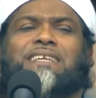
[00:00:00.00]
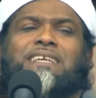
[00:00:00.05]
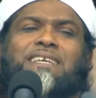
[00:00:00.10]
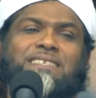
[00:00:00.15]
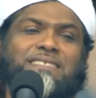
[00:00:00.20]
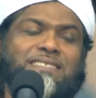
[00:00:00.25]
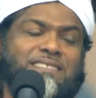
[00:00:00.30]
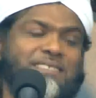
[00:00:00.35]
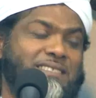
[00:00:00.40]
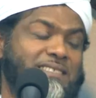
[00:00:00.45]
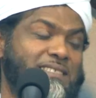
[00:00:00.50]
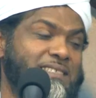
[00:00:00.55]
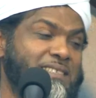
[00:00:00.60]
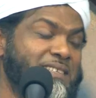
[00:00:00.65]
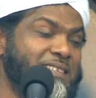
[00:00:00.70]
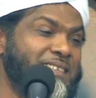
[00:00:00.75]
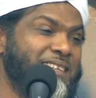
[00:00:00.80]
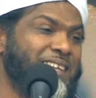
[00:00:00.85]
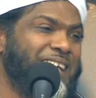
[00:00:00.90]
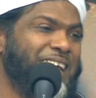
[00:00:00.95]
is.
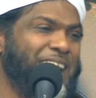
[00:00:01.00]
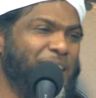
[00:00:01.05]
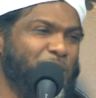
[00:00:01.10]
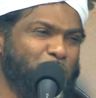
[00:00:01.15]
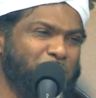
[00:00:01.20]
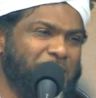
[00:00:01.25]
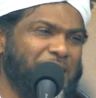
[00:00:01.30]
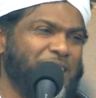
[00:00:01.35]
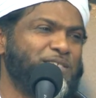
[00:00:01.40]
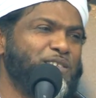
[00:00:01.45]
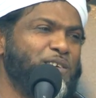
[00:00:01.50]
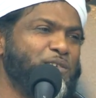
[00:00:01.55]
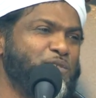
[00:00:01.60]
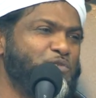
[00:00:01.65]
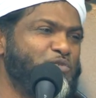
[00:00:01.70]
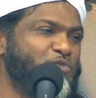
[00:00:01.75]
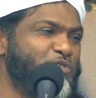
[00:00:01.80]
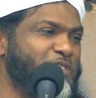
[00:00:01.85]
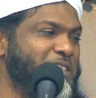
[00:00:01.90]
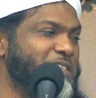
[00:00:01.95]
I know that sounds
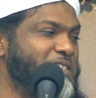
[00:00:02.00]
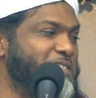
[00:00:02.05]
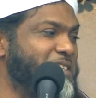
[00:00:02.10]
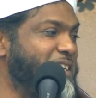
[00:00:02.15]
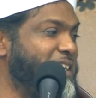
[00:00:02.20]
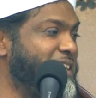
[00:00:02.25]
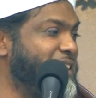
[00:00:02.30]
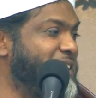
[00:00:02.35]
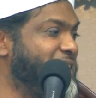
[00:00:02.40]
strange, huh?